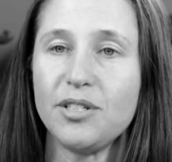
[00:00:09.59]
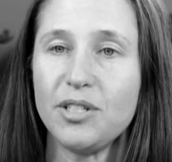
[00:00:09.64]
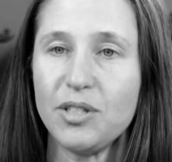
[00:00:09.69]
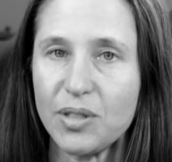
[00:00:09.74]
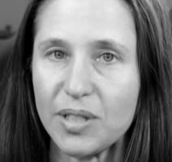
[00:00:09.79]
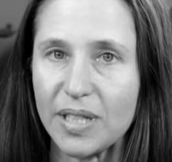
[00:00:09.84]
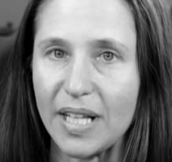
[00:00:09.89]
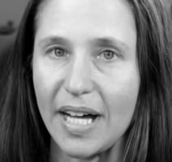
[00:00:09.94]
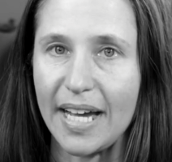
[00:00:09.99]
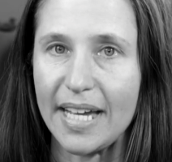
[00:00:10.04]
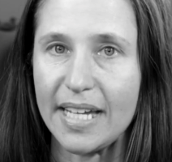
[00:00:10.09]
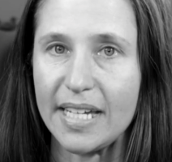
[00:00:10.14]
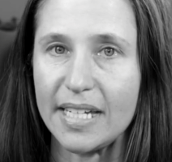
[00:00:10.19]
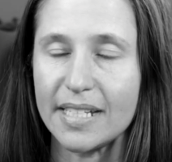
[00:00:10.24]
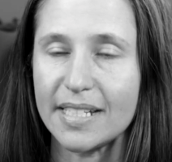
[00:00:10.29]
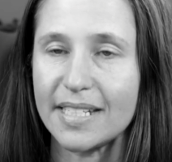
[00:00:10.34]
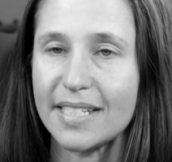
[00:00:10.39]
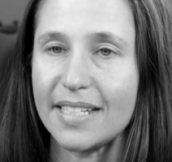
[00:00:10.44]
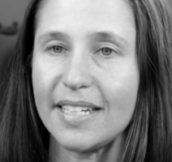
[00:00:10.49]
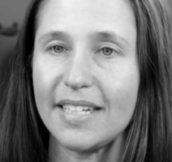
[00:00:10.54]
new
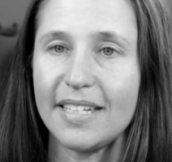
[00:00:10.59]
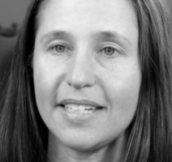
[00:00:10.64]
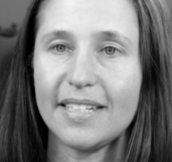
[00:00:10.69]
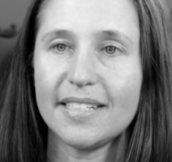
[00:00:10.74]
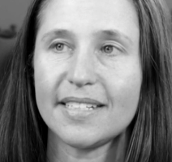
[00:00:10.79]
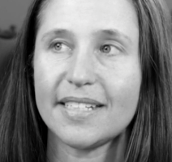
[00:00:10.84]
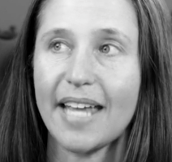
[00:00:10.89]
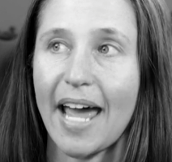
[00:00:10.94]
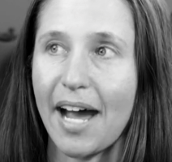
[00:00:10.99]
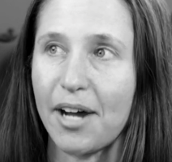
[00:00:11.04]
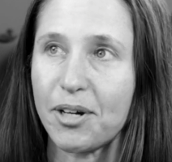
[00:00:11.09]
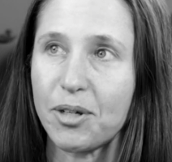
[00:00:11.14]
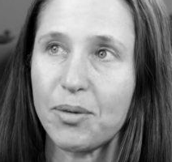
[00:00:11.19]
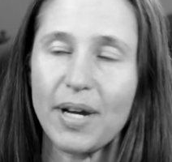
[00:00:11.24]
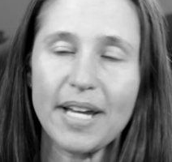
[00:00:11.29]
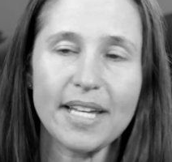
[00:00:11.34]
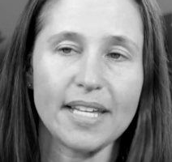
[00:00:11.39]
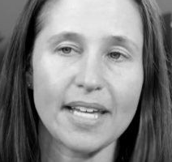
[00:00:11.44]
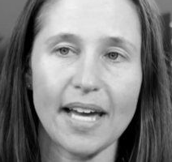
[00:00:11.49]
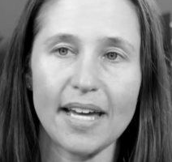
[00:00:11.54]
clients is, how do
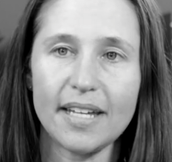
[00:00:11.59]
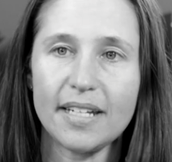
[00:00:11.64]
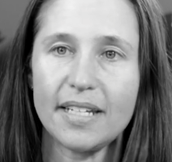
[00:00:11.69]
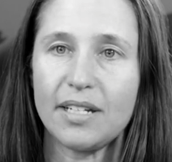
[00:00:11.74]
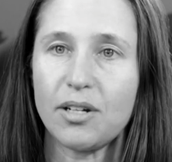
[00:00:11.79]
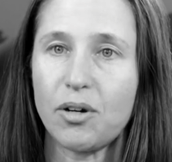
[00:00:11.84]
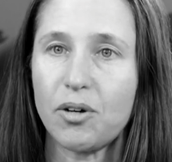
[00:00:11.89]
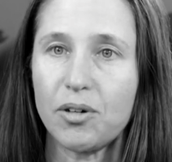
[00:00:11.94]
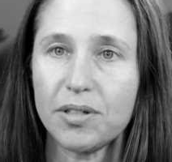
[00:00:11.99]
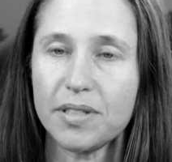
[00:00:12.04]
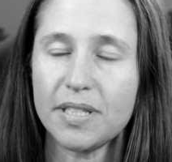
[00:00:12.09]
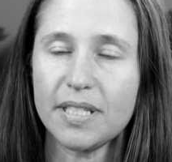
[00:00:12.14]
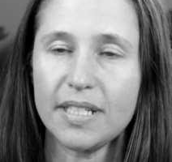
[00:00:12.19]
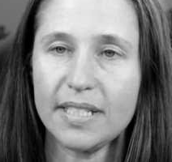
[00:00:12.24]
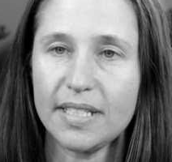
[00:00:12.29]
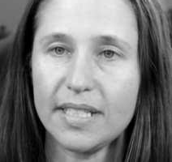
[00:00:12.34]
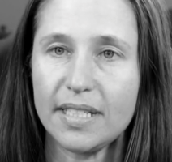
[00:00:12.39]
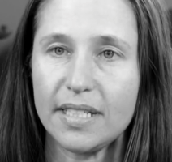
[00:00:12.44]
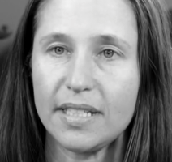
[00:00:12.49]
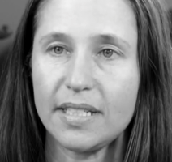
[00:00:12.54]
I get an
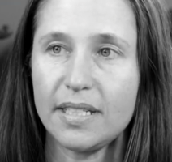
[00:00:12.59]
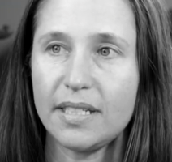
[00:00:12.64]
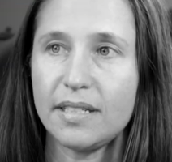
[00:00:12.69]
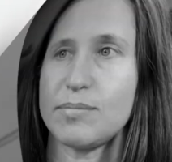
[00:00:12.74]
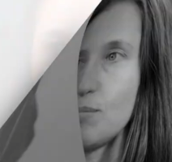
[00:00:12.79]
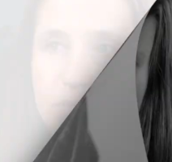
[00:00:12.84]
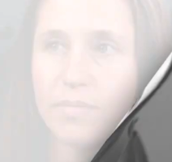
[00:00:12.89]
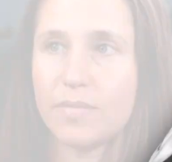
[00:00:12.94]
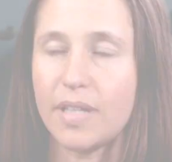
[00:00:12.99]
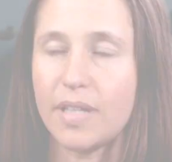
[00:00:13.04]
OLCC